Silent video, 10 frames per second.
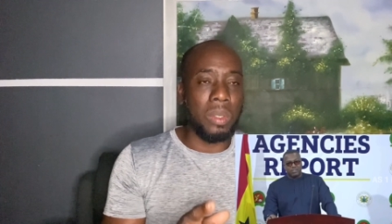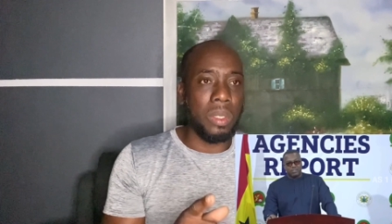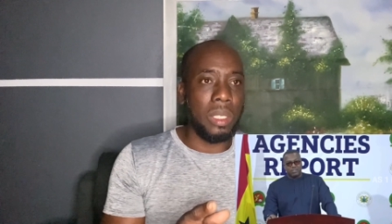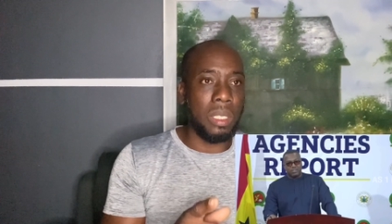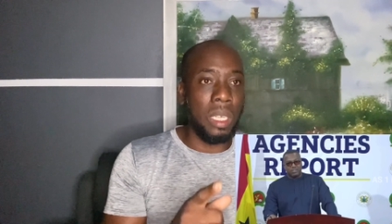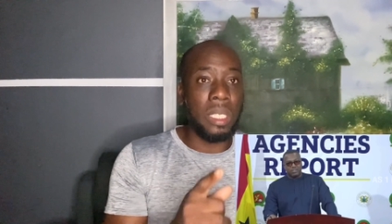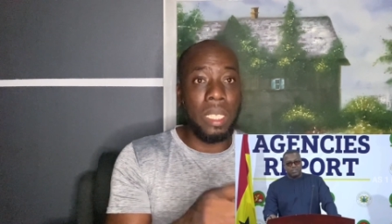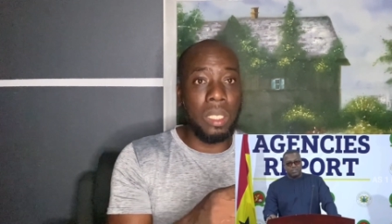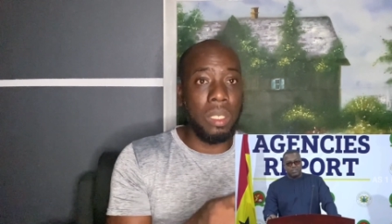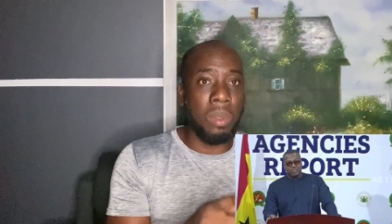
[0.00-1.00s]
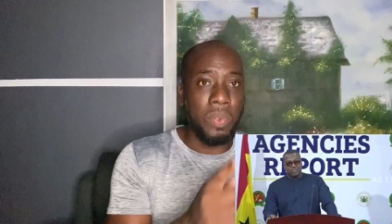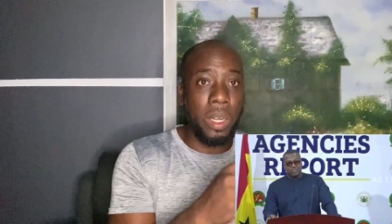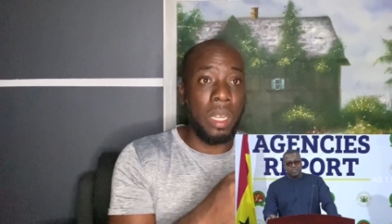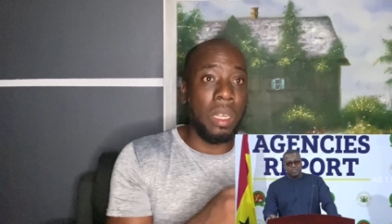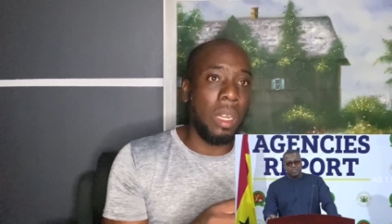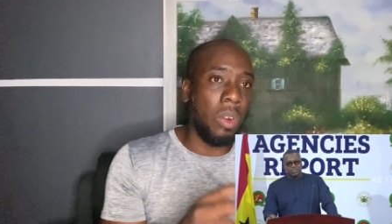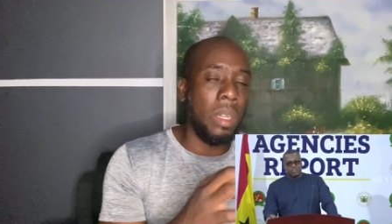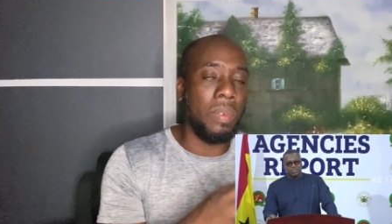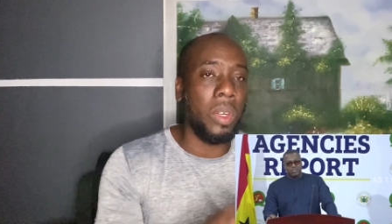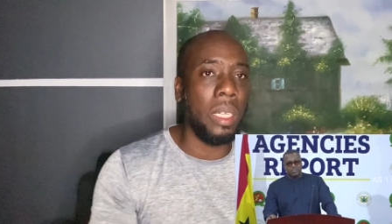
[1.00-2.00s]
So let's continue before I go any
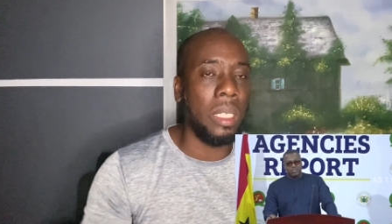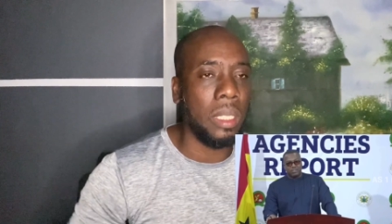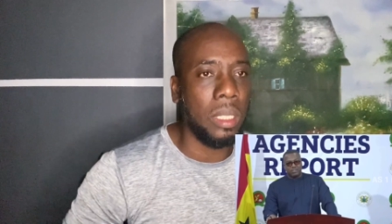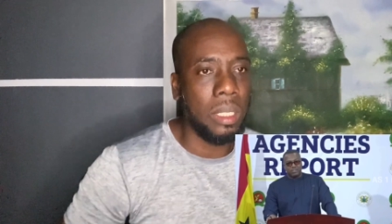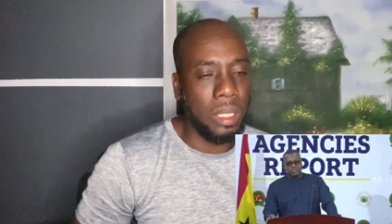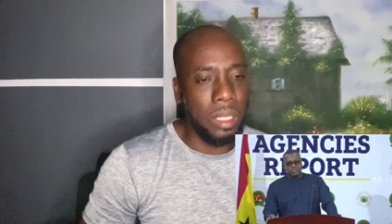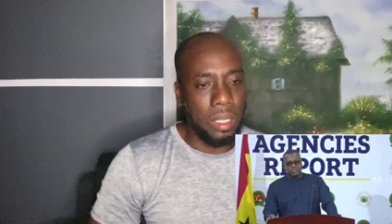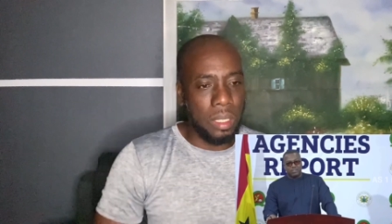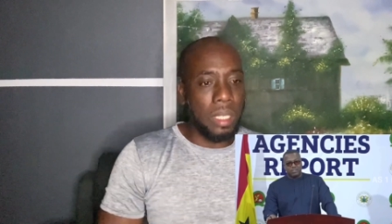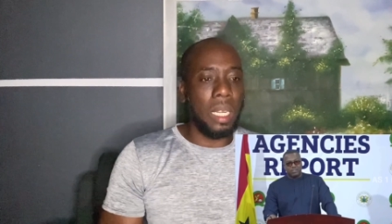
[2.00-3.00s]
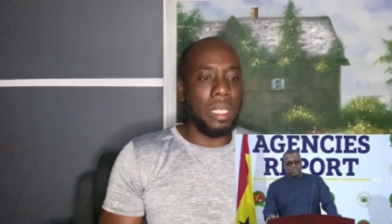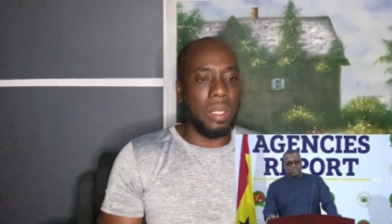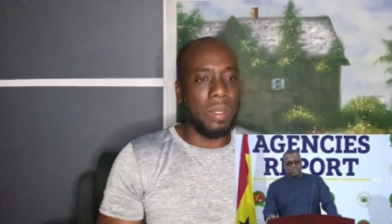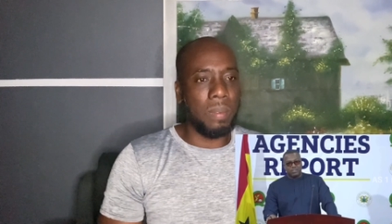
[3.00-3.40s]
further in this. In this. Let's continue.